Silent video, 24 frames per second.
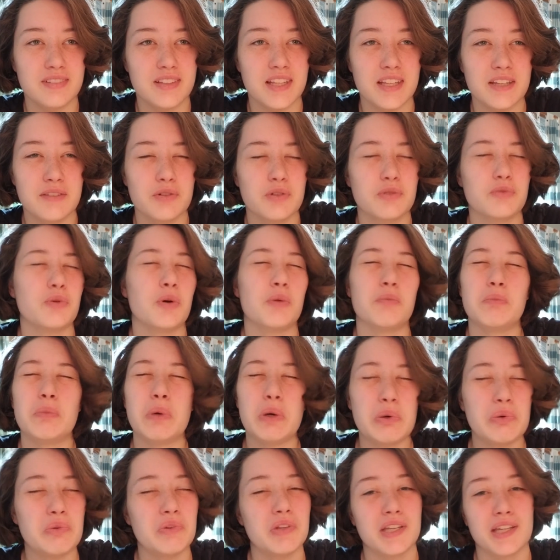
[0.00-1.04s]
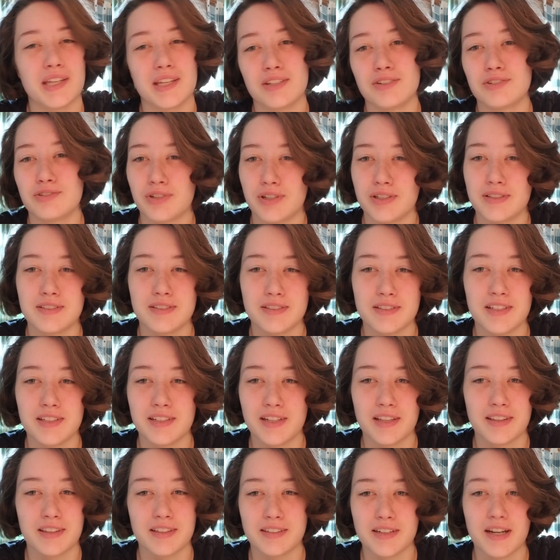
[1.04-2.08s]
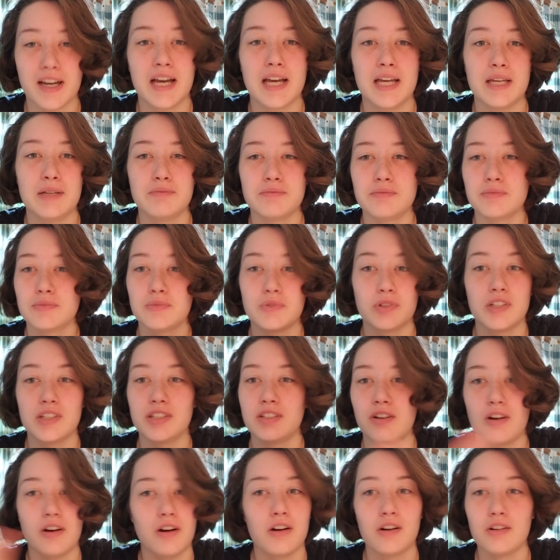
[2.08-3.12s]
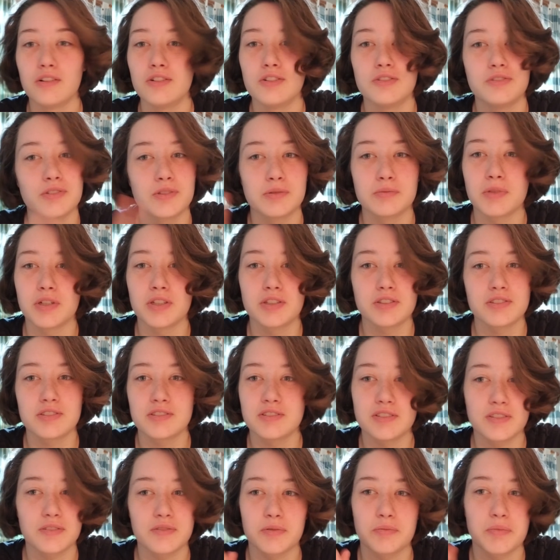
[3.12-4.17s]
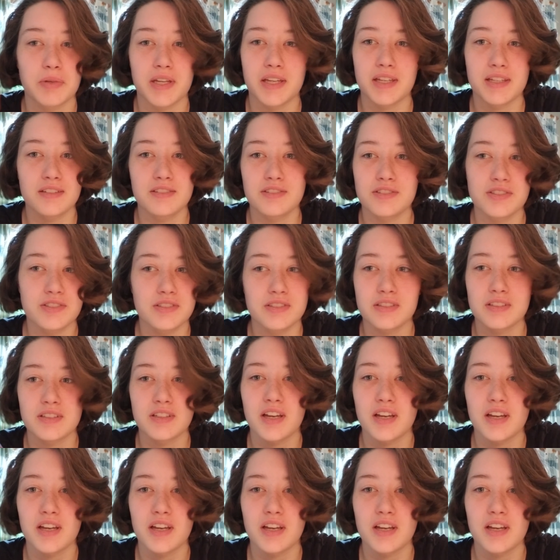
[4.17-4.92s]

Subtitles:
even remotely interested in at the time written all over the margins of the page.